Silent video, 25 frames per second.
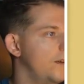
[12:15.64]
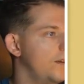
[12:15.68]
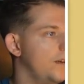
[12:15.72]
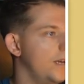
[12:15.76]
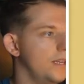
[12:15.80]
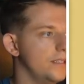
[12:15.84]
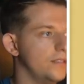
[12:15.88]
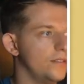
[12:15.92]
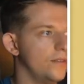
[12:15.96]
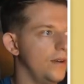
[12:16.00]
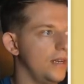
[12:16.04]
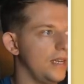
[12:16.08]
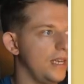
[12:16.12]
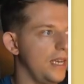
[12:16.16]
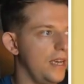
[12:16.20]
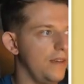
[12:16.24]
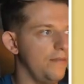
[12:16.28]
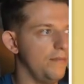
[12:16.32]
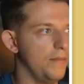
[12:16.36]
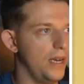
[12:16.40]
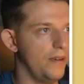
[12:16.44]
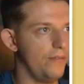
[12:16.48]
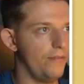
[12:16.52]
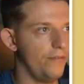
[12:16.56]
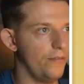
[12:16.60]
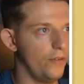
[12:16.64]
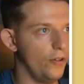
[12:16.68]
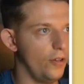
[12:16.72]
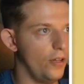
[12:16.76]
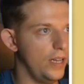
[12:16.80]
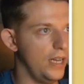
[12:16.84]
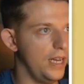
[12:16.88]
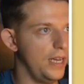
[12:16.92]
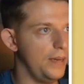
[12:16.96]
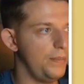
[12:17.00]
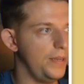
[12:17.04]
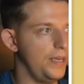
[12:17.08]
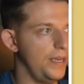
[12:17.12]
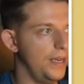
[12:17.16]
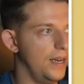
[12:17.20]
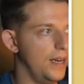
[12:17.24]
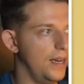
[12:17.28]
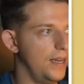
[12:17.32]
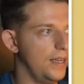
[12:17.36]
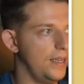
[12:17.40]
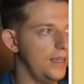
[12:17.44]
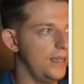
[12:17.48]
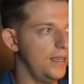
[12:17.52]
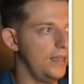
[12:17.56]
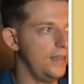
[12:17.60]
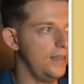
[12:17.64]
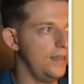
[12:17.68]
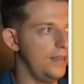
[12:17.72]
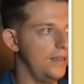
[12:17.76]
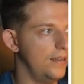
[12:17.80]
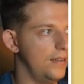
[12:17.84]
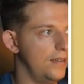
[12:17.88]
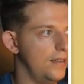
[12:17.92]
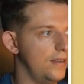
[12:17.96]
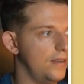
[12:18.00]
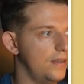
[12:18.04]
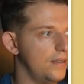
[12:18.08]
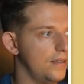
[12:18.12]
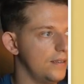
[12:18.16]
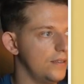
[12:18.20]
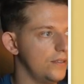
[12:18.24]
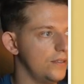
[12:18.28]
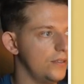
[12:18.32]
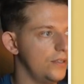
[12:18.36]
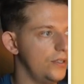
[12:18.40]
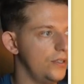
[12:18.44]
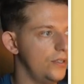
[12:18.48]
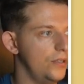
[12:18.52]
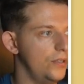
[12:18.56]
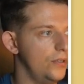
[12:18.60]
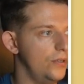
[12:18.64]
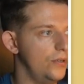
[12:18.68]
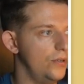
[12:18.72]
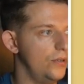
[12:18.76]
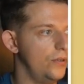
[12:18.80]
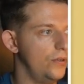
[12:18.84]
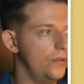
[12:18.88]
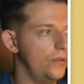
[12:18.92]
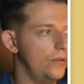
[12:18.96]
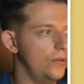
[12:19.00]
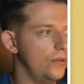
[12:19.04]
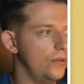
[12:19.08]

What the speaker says: Okay, so I gave my full API key here to,